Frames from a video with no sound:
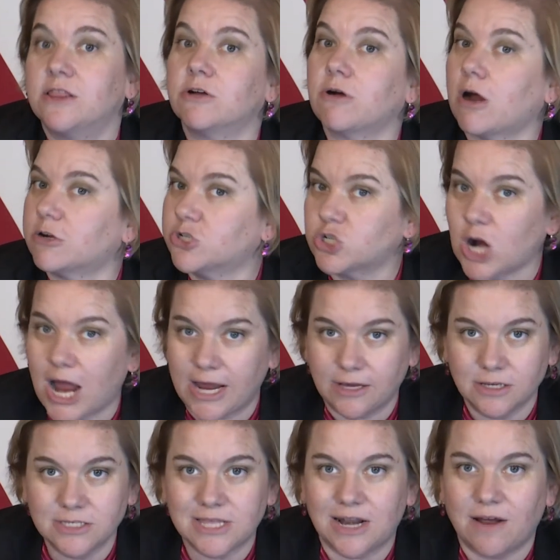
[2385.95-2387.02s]
There are
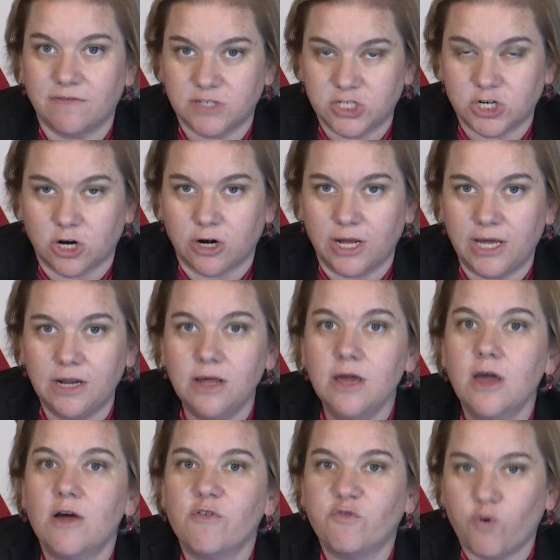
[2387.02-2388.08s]
trials that have started
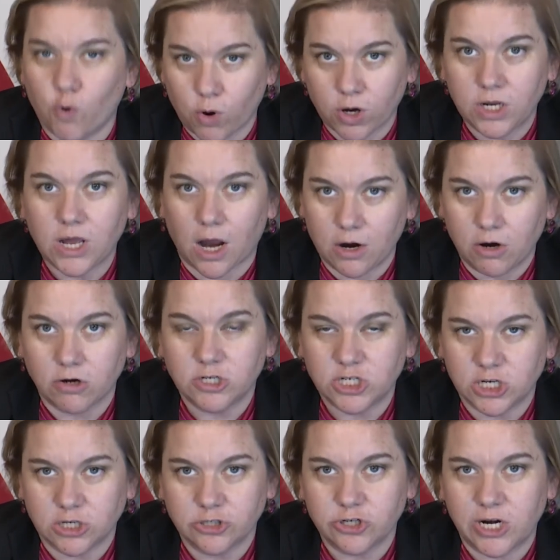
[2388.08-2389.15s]
for younger
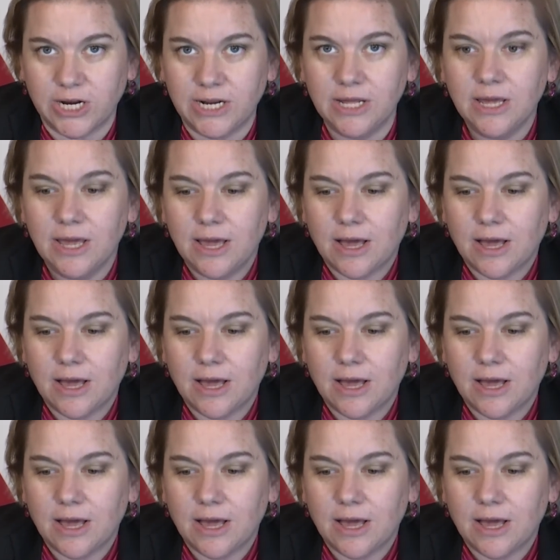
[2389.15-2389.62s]
children,